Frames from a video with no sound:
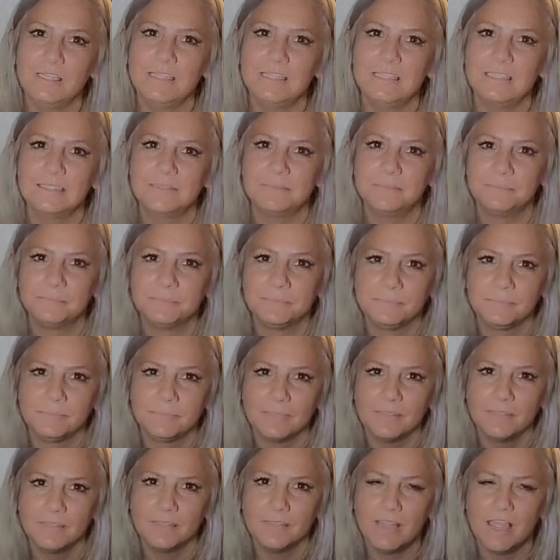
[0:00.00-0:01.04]
ones.
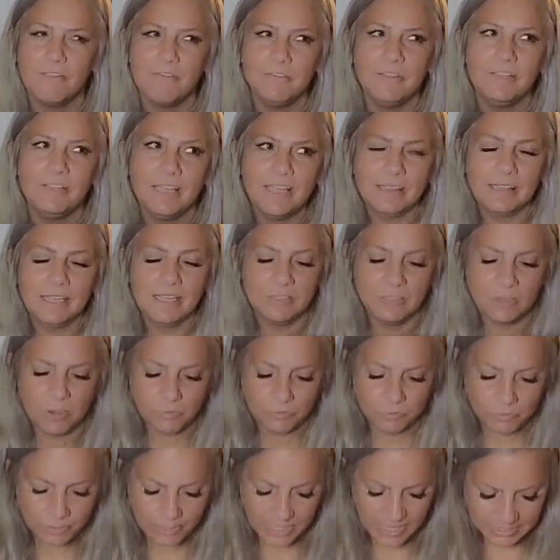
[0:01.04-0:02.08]
I feel like they
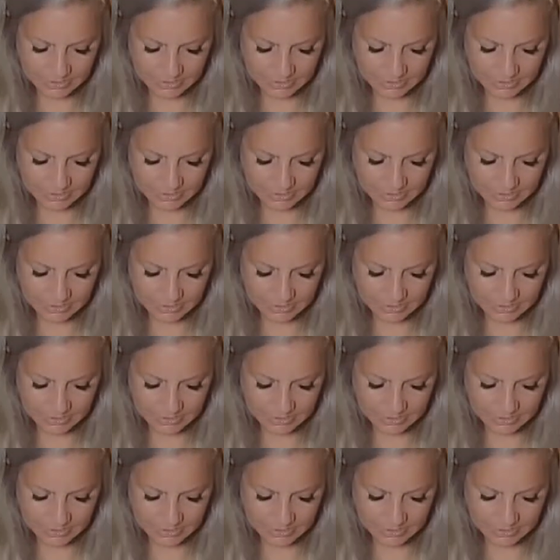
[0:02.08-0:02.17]
don't